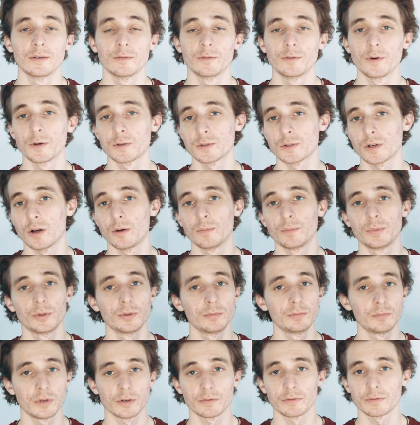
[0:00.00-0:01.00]
For
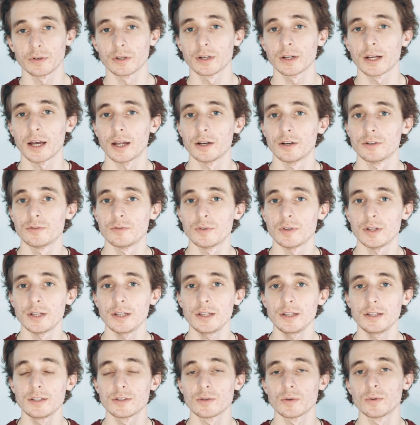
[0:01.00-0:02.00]
example, different
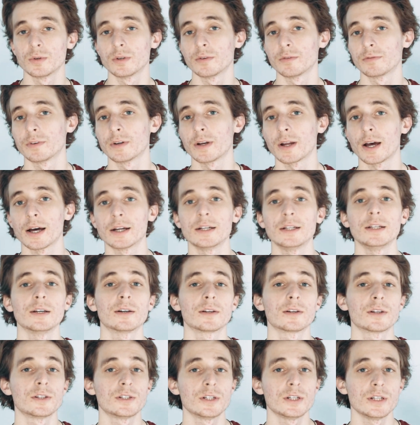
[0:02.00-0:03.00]
countries or different
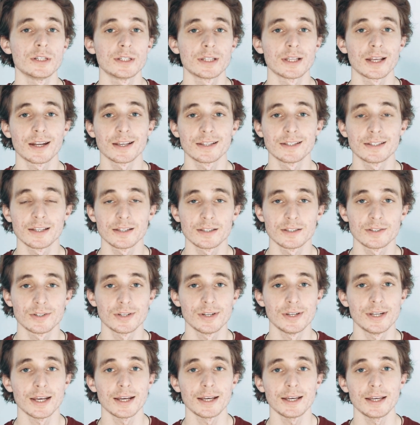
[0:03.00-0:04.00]
ideologies that exist
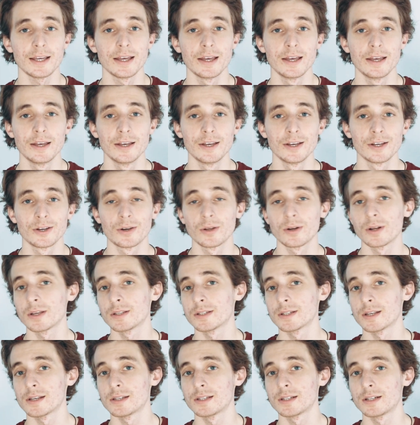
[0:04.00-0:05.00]
today could
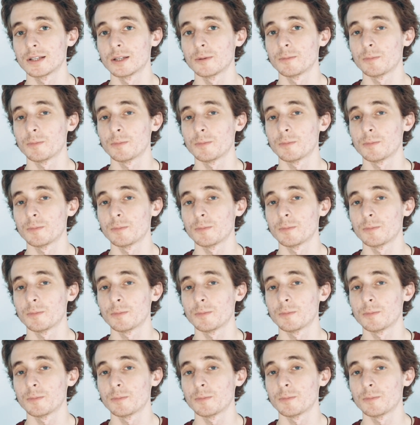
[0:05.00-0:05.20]
exist in the